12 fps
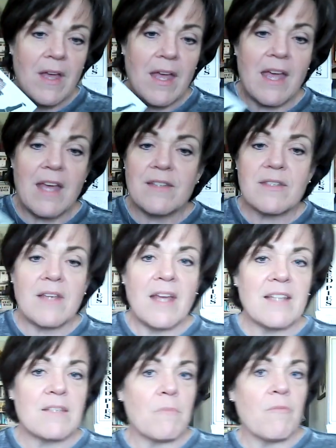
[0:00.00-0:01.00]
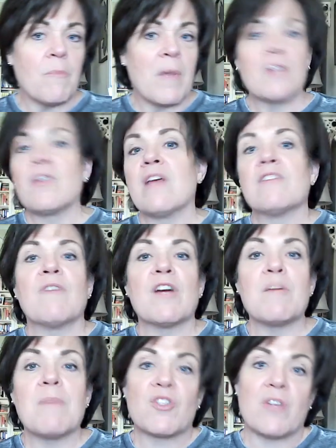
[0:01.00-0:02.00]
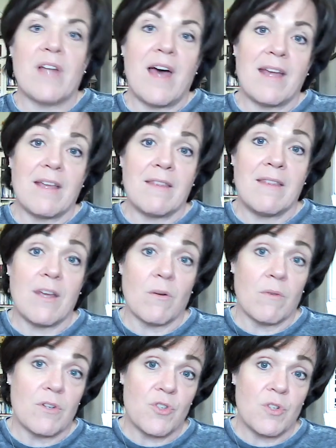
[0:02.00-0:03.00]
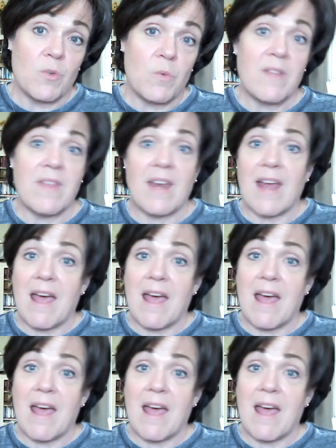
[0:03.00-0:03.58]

It's very much like the original one that